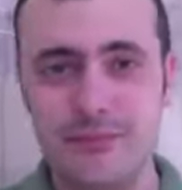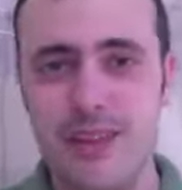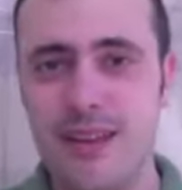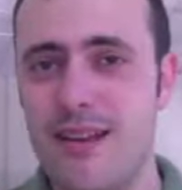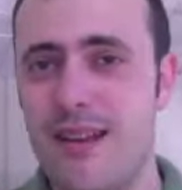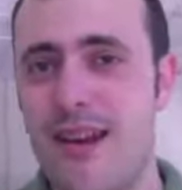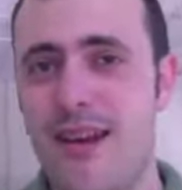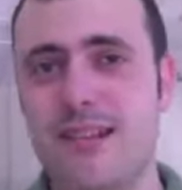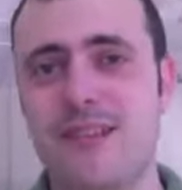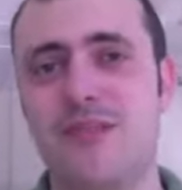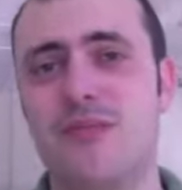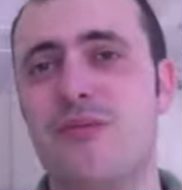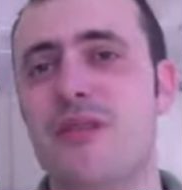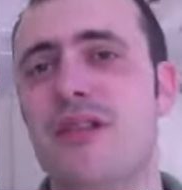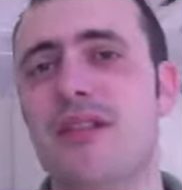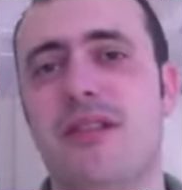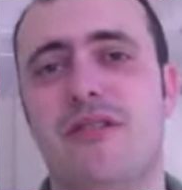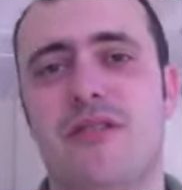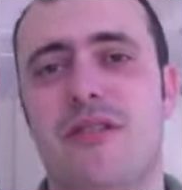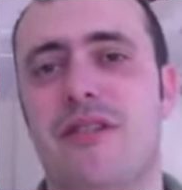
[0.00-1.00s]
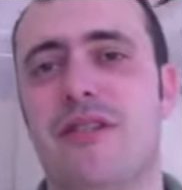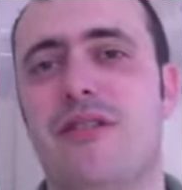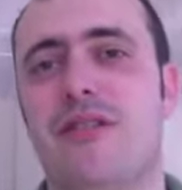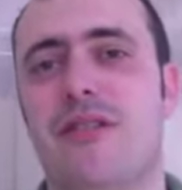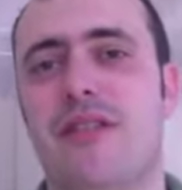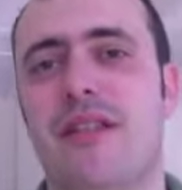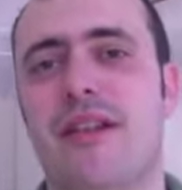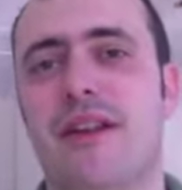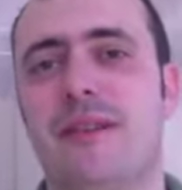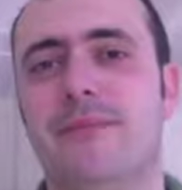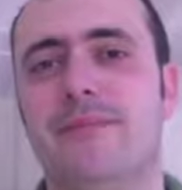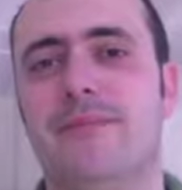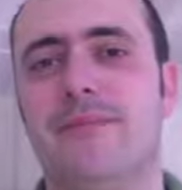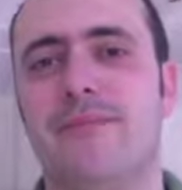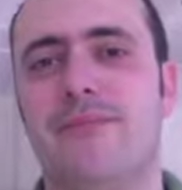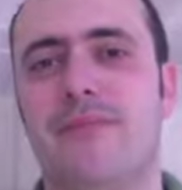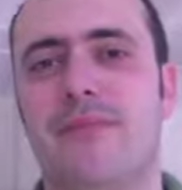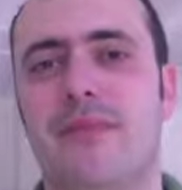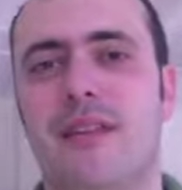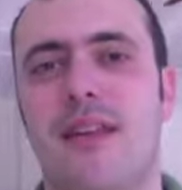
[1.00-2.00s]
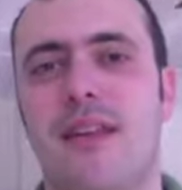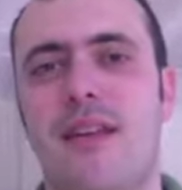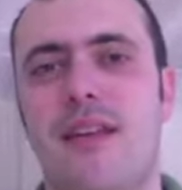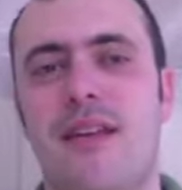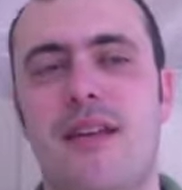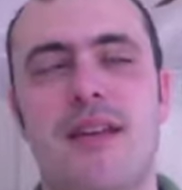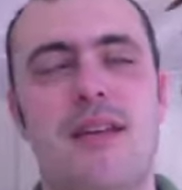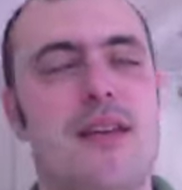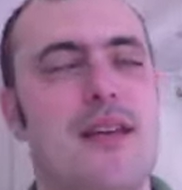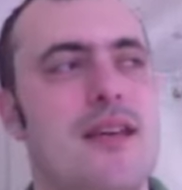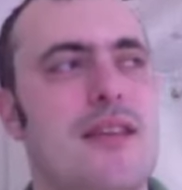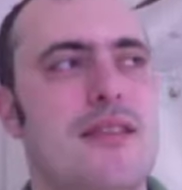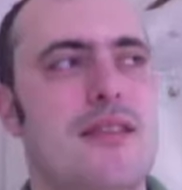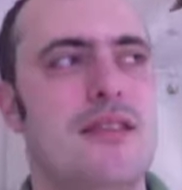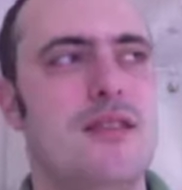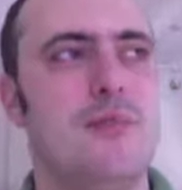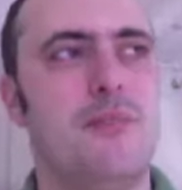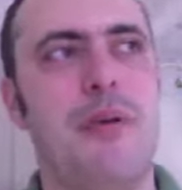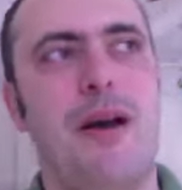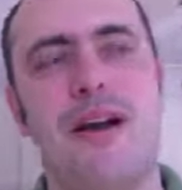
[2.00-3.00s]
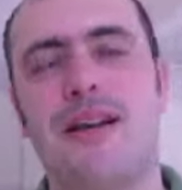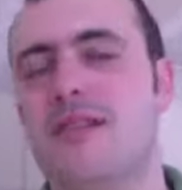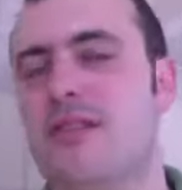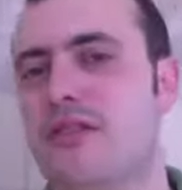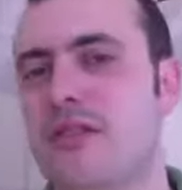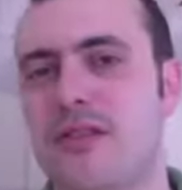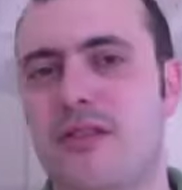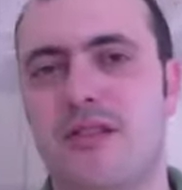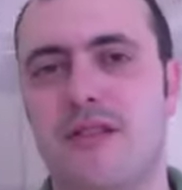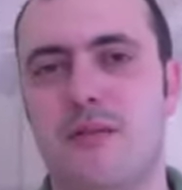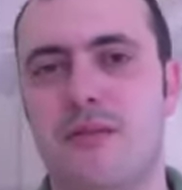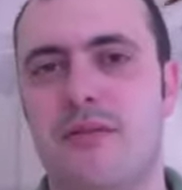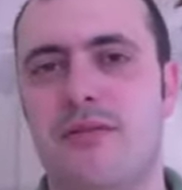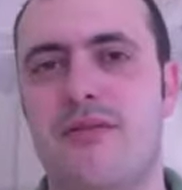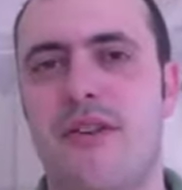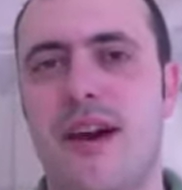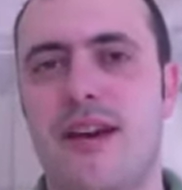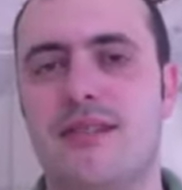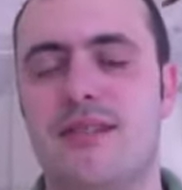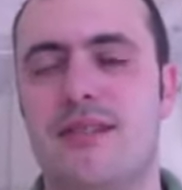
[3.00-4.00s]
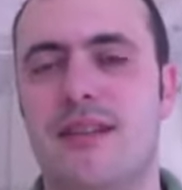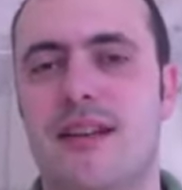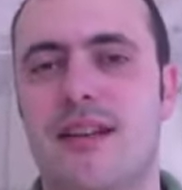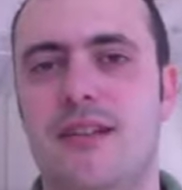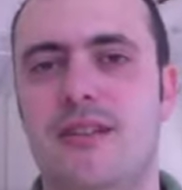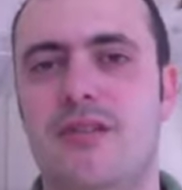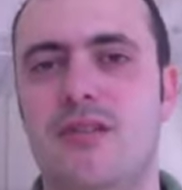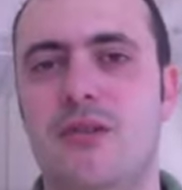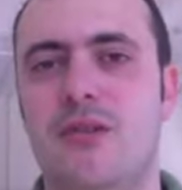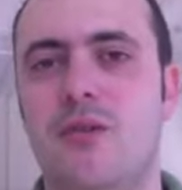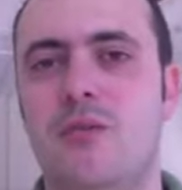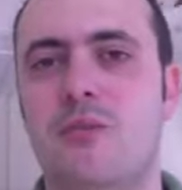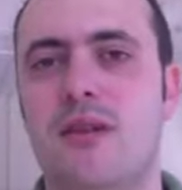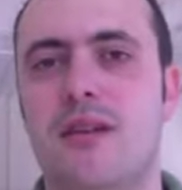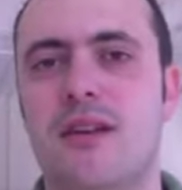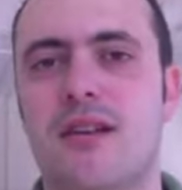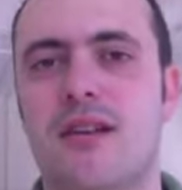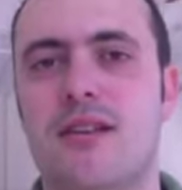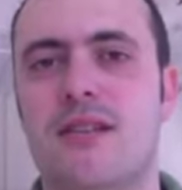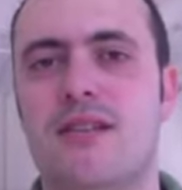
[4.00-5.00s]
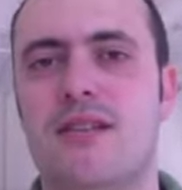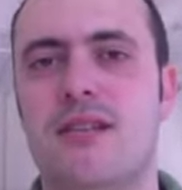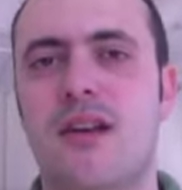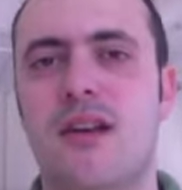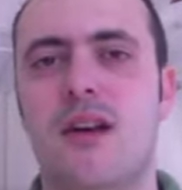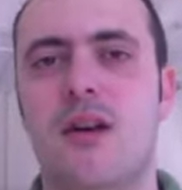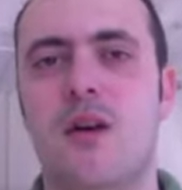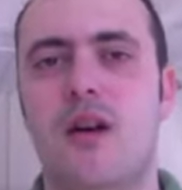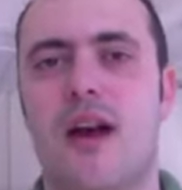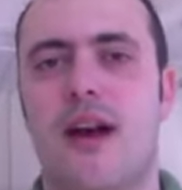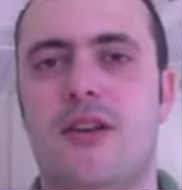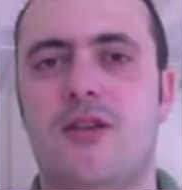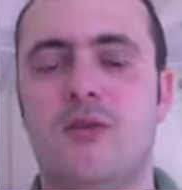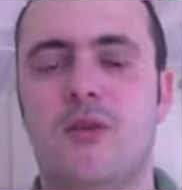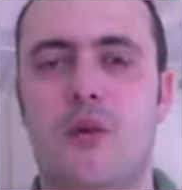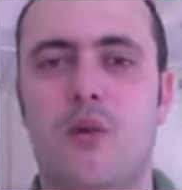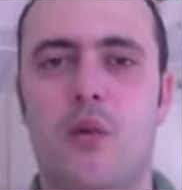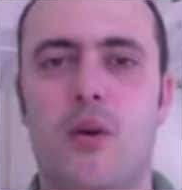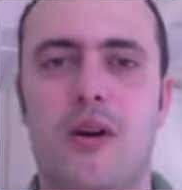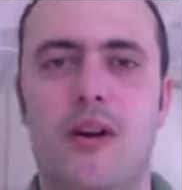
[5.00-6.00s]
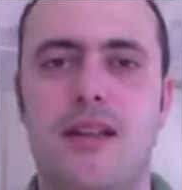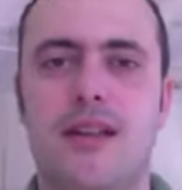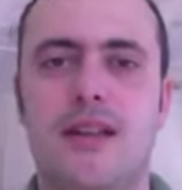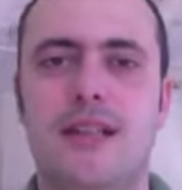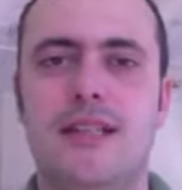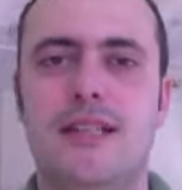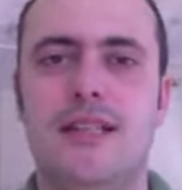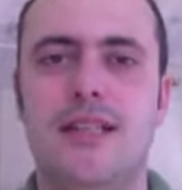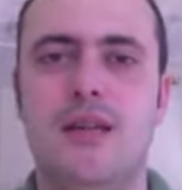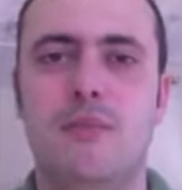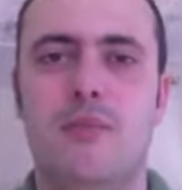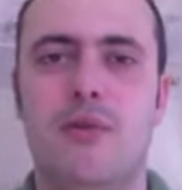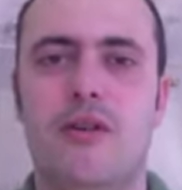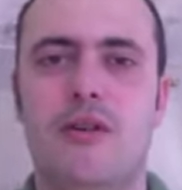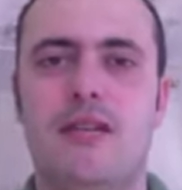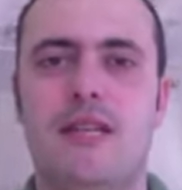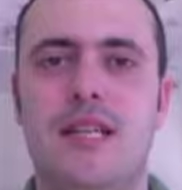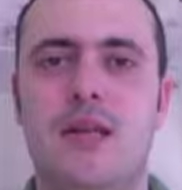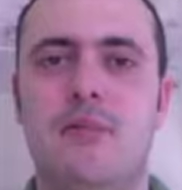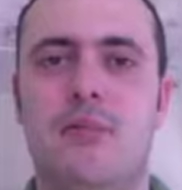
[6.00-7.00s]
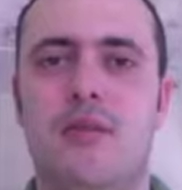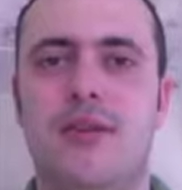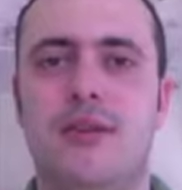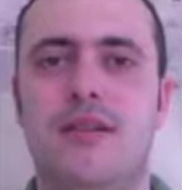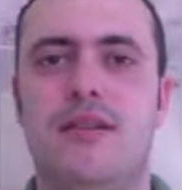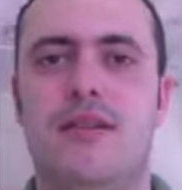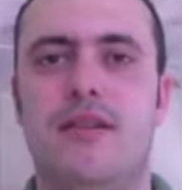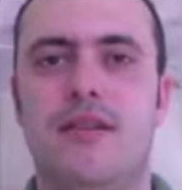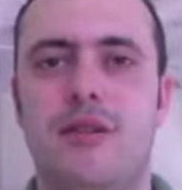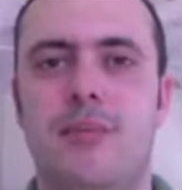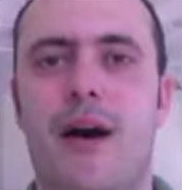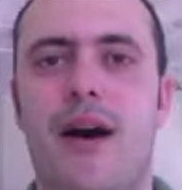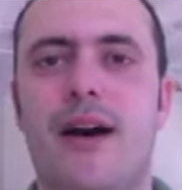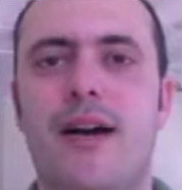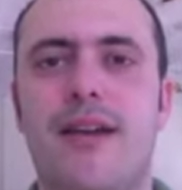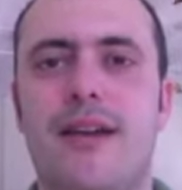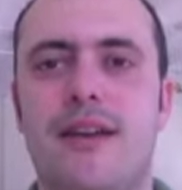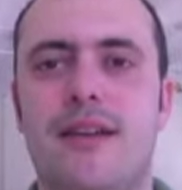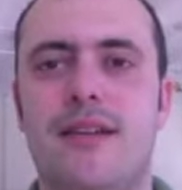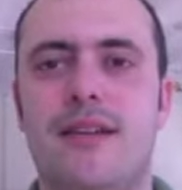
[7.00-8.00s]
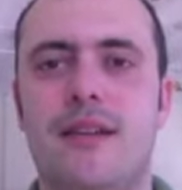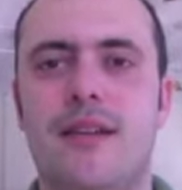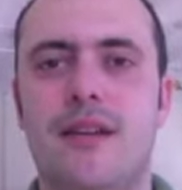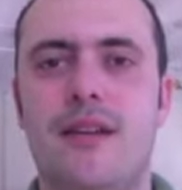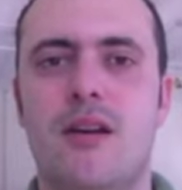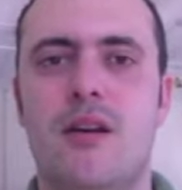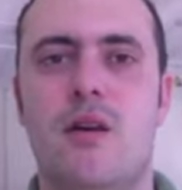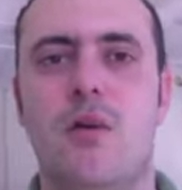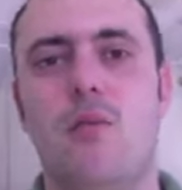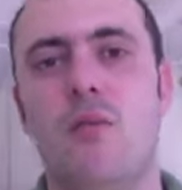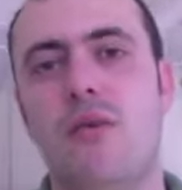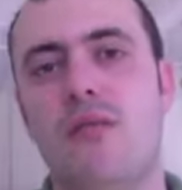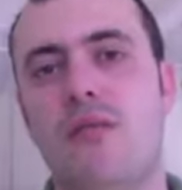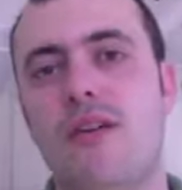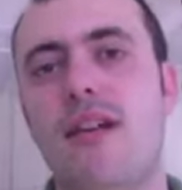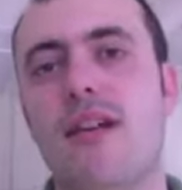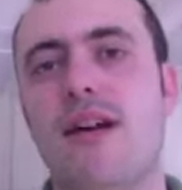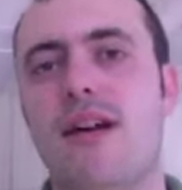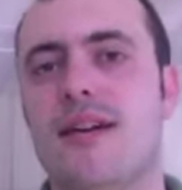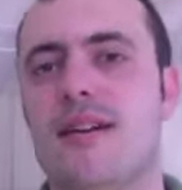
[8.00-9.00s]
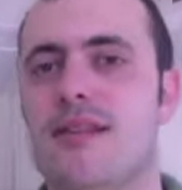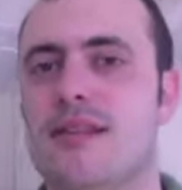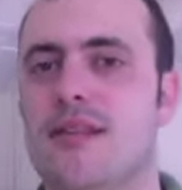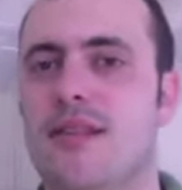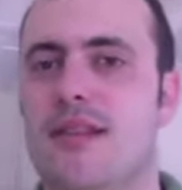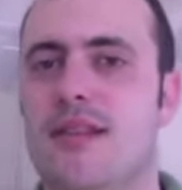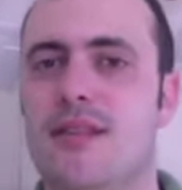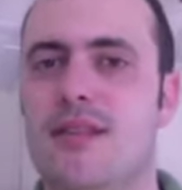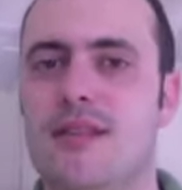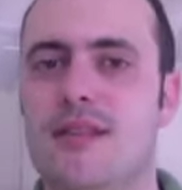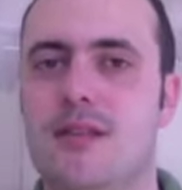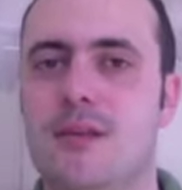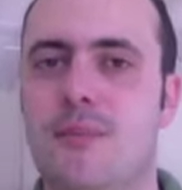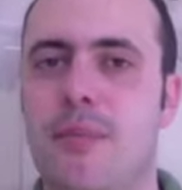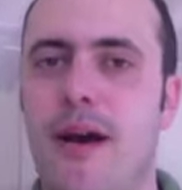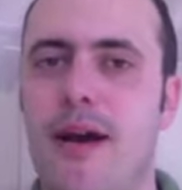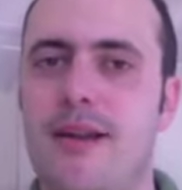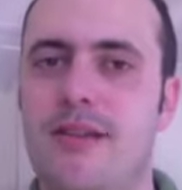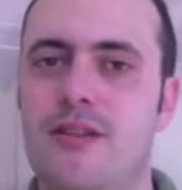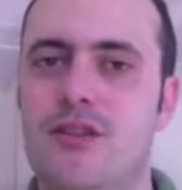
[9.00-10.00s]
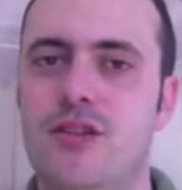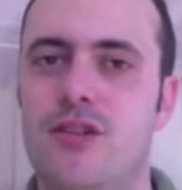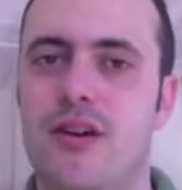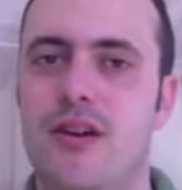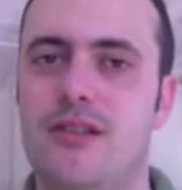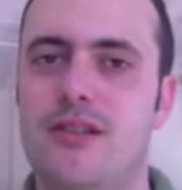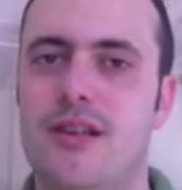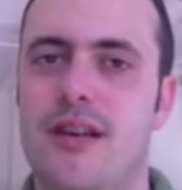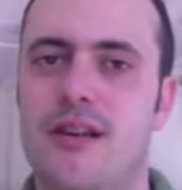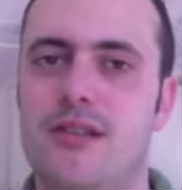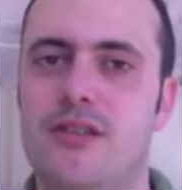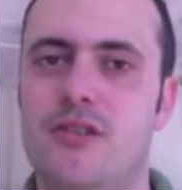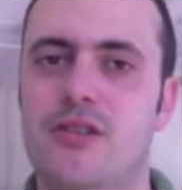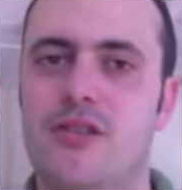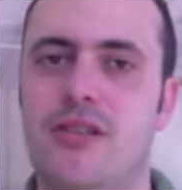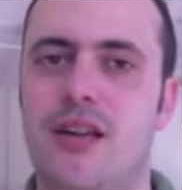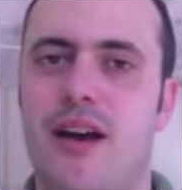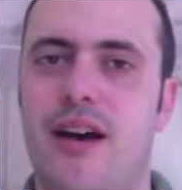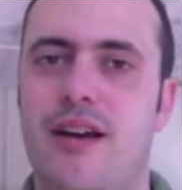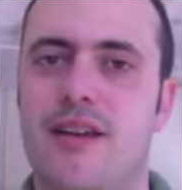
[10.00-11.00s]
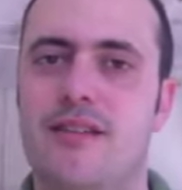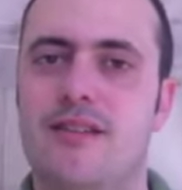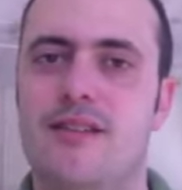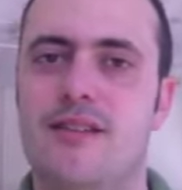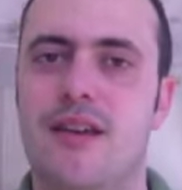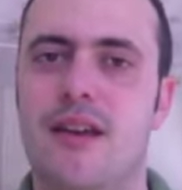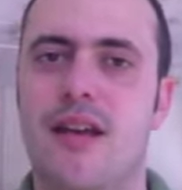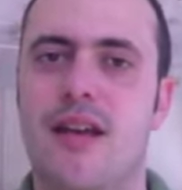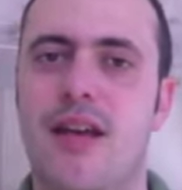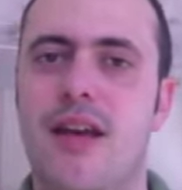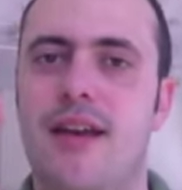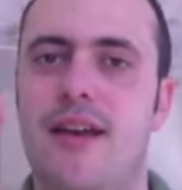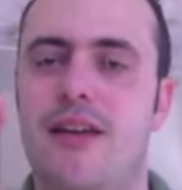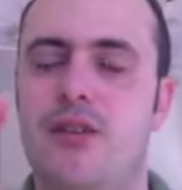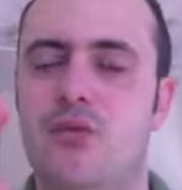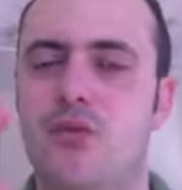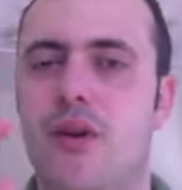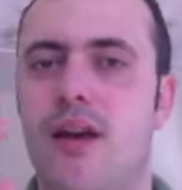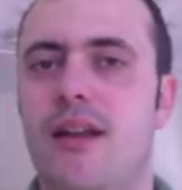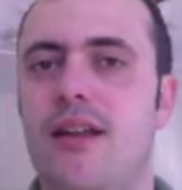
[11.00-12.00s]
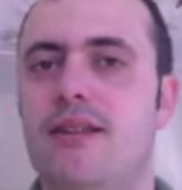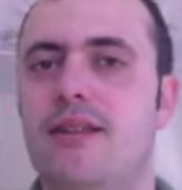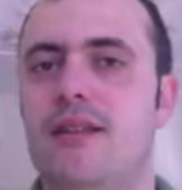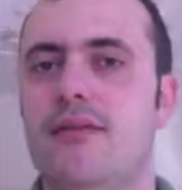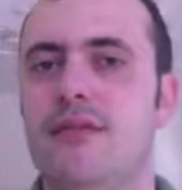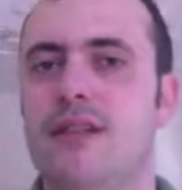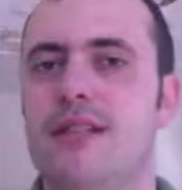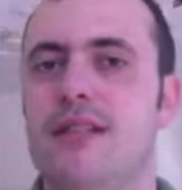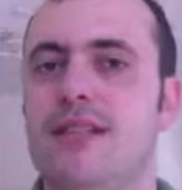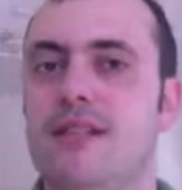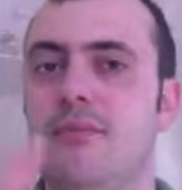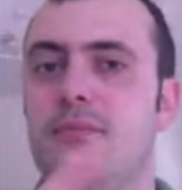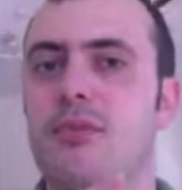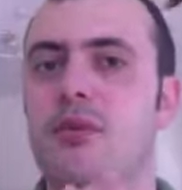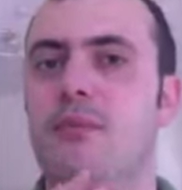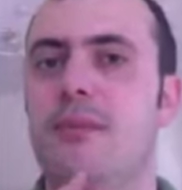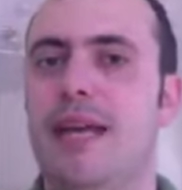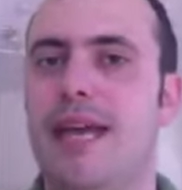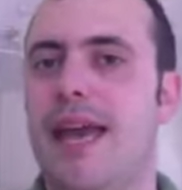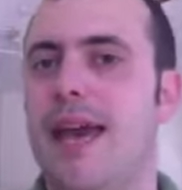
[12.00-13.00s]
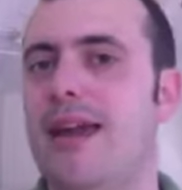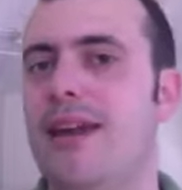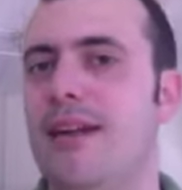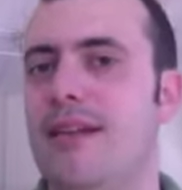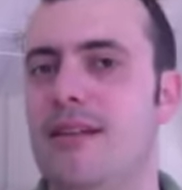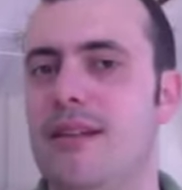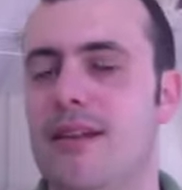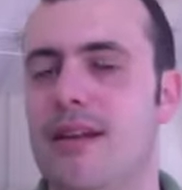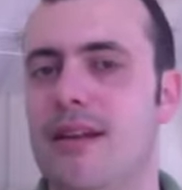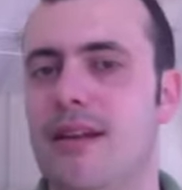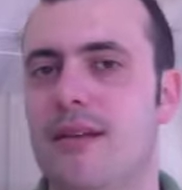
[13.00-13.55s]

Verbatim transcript: that's a really critical thing the spine stretch has been fascinating too because as we're working deeper and deeper into the spine, we realize that the spine stretch exercise is relatively simple mechanically.